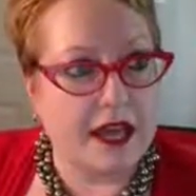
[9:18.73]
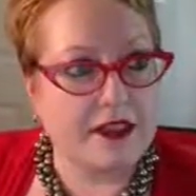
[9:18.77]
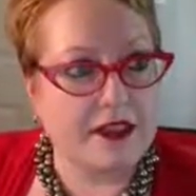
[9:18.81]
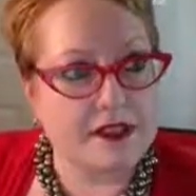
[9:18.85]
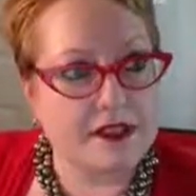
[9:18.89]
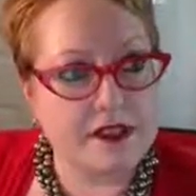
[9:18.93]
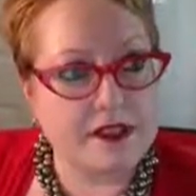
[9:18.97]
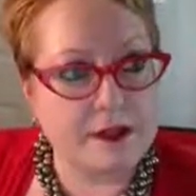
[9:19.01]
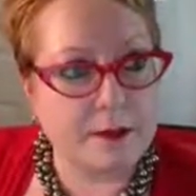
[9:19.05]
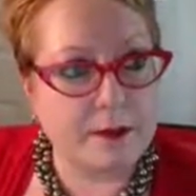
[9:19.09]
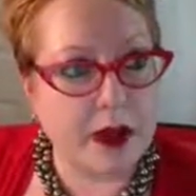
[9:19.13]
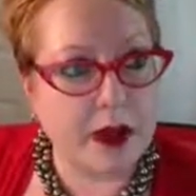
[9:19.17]

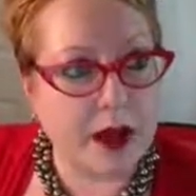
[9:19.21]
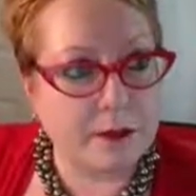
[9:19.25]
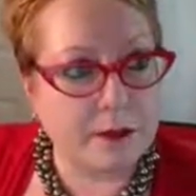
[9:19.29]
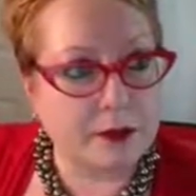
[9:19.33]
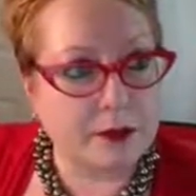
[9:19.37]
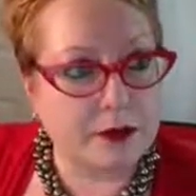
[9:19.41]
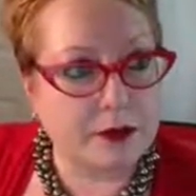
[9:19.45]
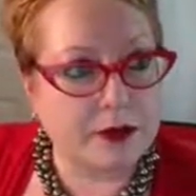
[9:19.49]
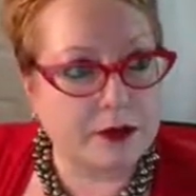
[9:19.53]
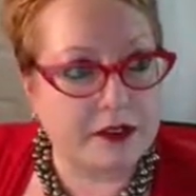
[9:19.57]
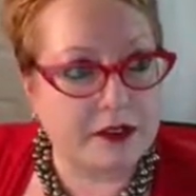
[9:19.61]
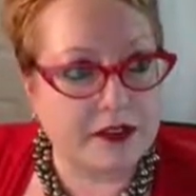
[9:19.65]
And this is a
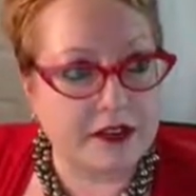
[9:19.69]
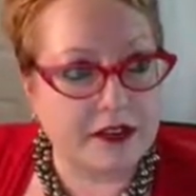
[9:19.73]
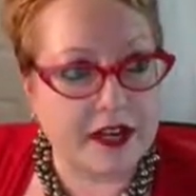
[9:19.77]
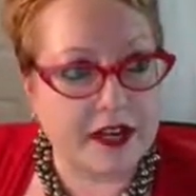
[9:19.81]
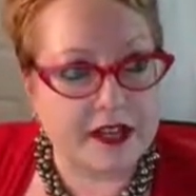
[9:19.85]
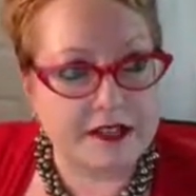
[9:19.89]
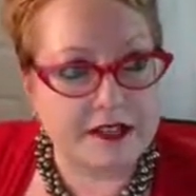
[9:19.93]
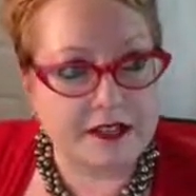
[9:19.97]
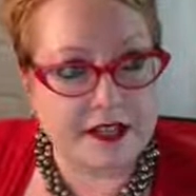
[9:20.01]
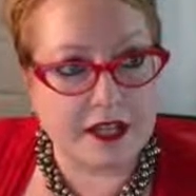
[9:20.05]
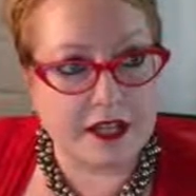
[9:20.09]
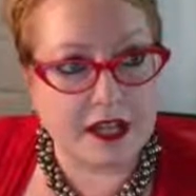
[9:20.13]
popular thing
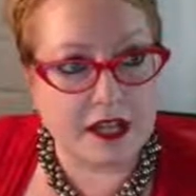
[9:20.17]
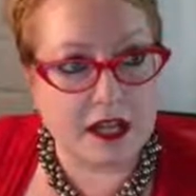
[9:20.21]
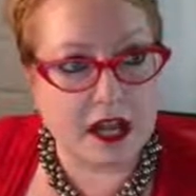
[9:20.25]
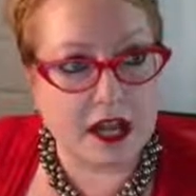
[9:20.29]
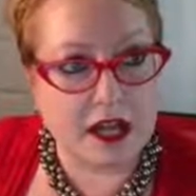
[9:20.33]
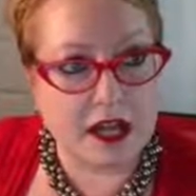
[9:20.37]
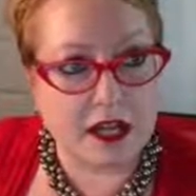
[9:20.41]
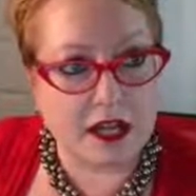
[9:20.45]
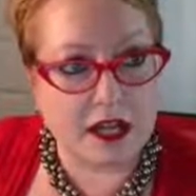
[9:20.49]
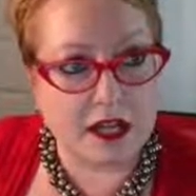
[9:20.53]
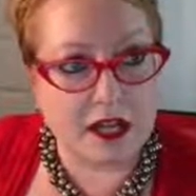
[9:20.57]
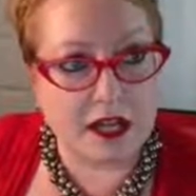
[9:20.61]
that I see in
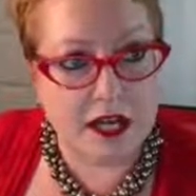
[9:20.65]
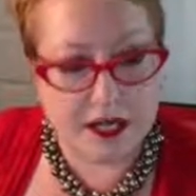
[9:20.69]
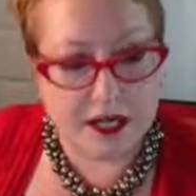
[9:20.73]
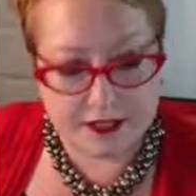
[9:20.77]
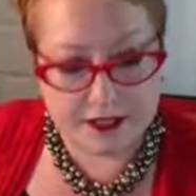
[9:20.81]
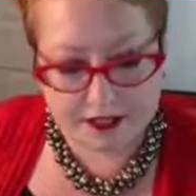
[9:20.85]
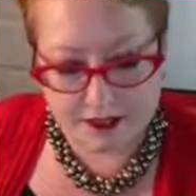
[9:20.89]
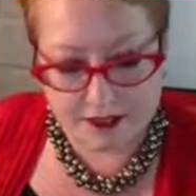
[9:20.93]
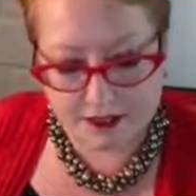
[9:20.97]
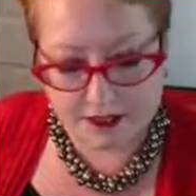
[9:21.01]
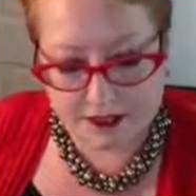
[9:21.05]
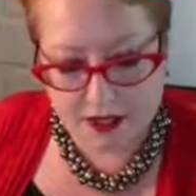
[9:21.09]
a lot of
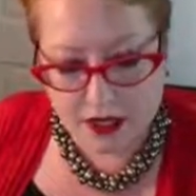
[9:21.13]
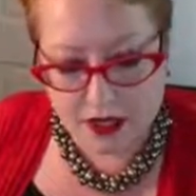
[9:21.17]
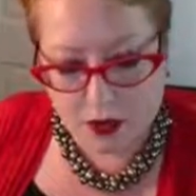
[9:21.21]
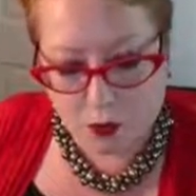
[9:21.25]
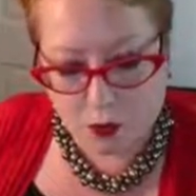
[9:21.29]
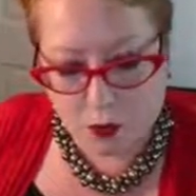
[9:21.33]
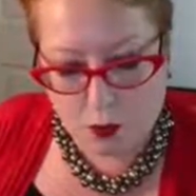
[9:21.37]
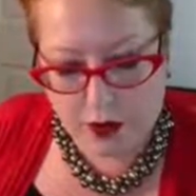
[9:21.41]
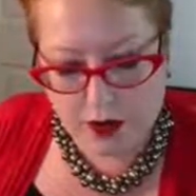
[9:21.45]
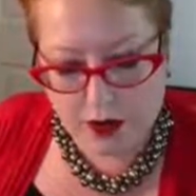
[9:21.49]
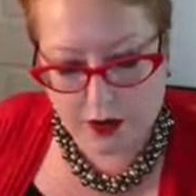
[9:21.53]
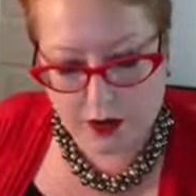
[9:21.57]
classes
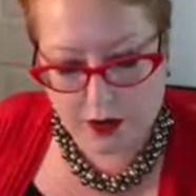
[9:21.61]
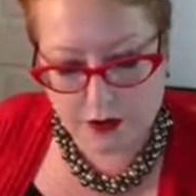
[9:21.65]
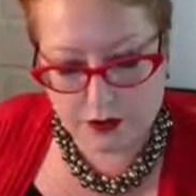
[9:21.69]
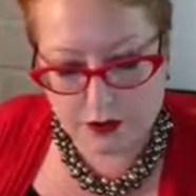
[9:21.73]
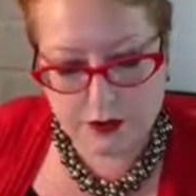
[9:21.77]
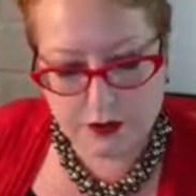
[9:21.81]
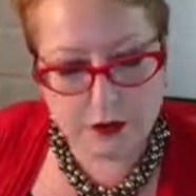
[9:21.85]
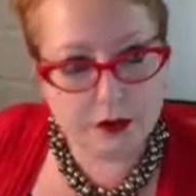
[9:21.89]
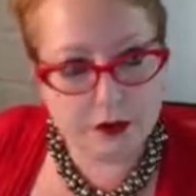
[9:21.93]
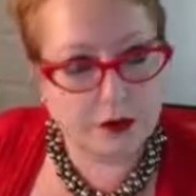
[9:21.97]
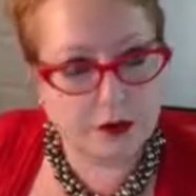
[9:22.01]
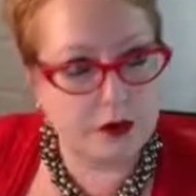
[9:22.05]

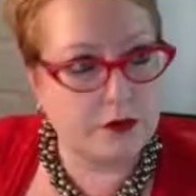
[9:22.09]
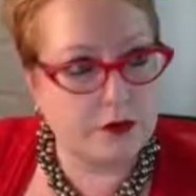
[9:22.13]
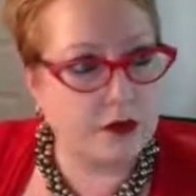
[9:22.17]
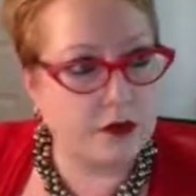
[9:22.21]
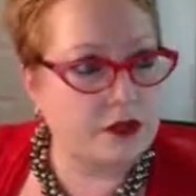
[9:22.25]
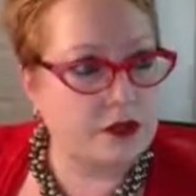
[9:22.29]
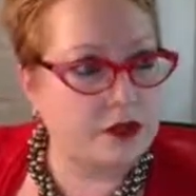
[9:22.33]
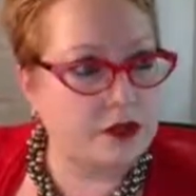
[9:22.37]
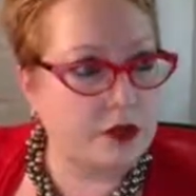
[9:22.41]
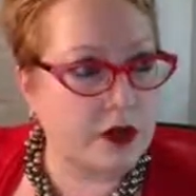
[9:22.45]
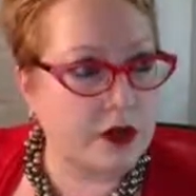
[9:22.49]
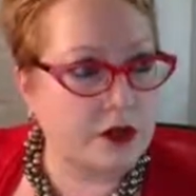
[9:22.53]
where
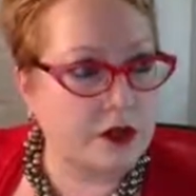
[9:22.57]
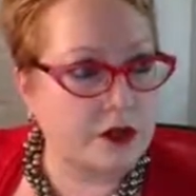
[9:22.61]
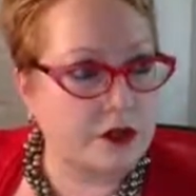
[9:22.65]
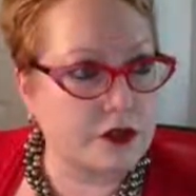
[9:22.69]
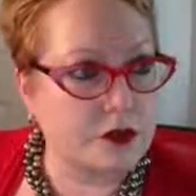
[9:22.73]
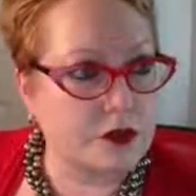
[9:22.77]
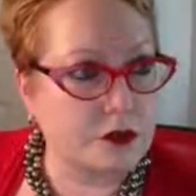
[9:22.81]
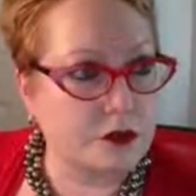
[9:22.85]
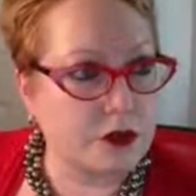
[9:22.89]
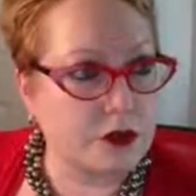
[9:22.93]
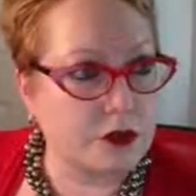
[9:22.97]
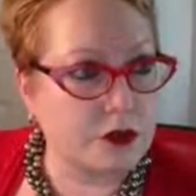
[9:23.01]

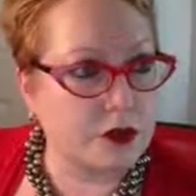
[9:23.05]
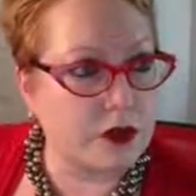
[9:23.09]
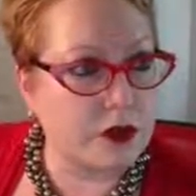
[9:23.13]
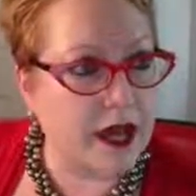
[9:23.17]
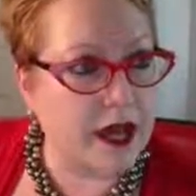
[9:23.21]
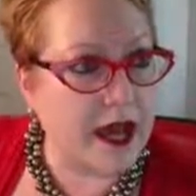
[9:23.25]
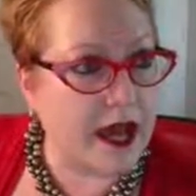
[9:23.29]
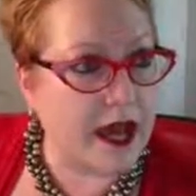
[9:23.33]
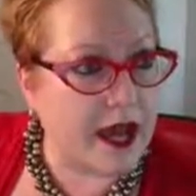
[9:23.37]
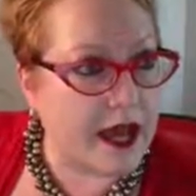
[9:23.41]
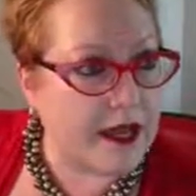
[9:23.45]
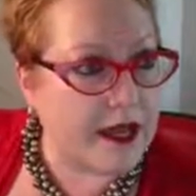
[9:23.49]
instructors
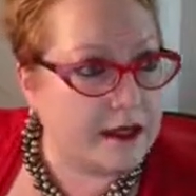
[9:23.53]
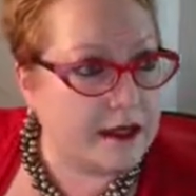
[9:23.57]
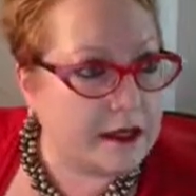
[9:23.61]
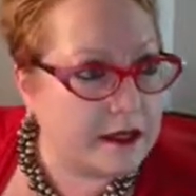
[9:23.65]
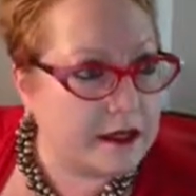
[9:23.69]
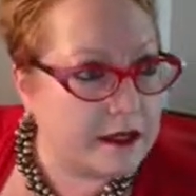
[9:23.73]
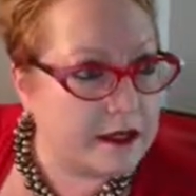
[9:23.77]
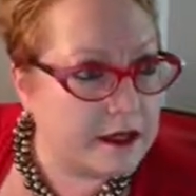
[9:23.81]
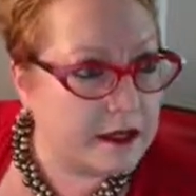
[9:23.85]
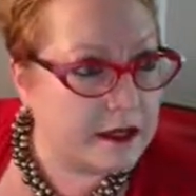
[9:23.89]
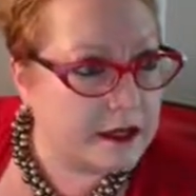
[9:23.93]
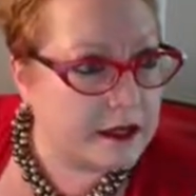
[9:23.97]
will
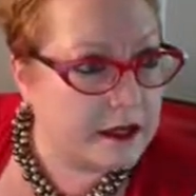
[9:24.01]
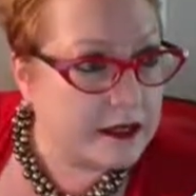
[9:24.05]
add,